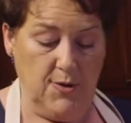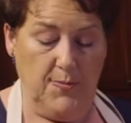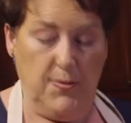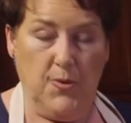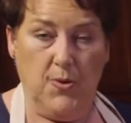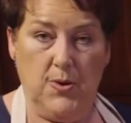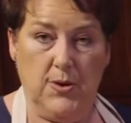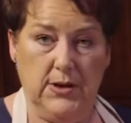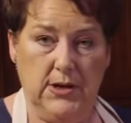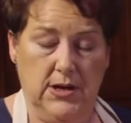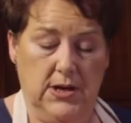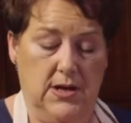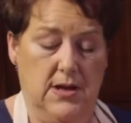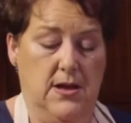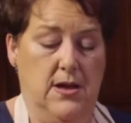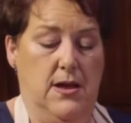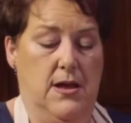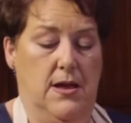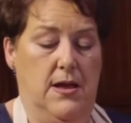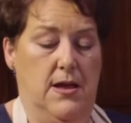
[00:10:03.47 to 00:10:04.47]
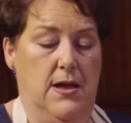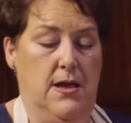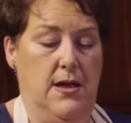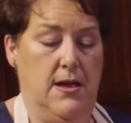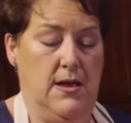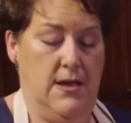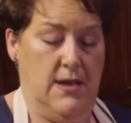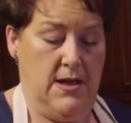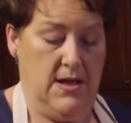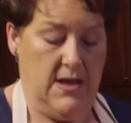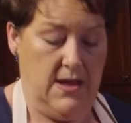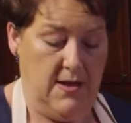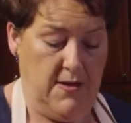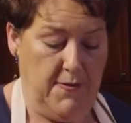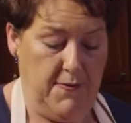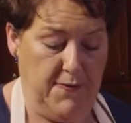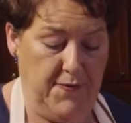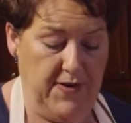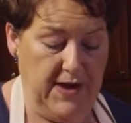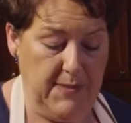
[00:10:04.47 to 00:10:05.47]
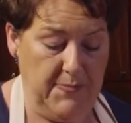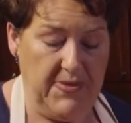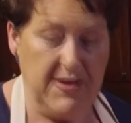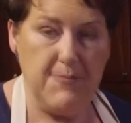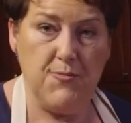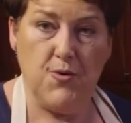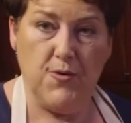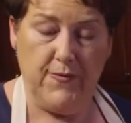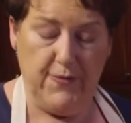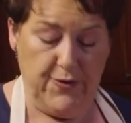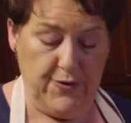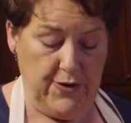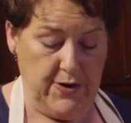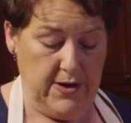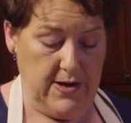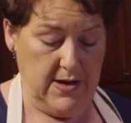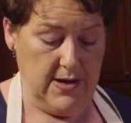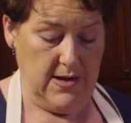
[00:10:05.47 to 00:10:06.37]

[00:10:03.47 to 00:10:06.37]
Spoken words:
a board, flip them over,